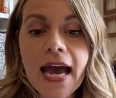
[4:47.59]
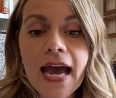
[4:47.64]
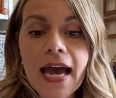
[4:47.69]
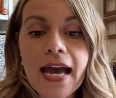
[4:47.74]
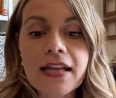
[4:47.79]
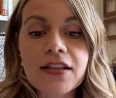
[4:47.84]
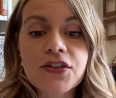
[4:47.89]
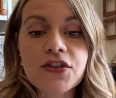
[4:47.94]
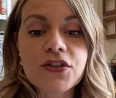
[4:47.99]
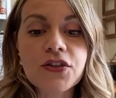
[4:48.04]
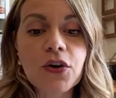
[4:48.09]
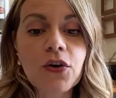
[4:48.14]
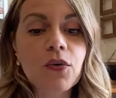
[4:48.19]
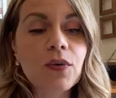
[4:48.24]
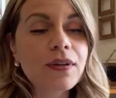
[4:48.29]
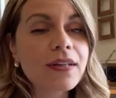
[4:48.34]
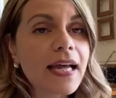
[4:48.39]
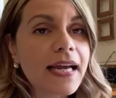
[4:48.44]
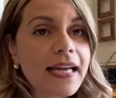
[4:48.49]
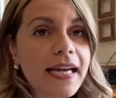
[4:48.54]
And so,
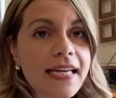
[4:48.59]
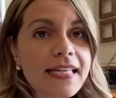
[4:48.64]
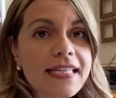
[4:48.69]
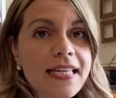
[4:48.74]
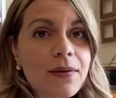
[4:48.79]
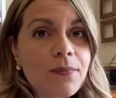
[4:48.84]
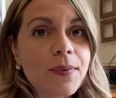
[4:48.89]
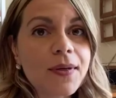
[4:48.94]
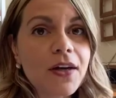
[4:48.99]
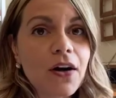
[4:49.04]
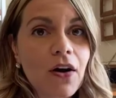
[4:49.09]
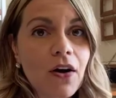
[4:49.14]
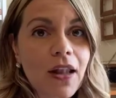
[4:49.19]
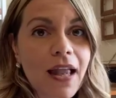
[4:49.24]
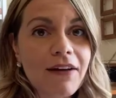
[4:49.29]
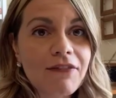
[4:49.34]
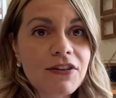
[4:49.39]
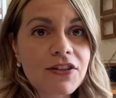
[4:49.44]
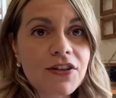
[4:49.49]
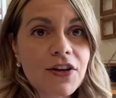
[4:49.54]
like I said, we all
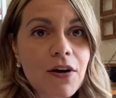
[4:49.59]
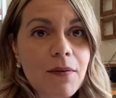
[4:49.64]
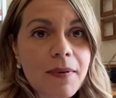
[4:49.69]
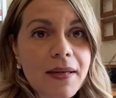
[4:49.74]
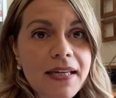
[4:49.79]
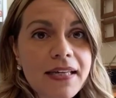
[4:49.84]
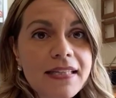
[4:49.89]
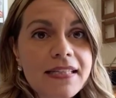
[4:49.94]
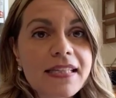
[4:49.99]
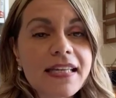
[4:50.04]
have a dominance.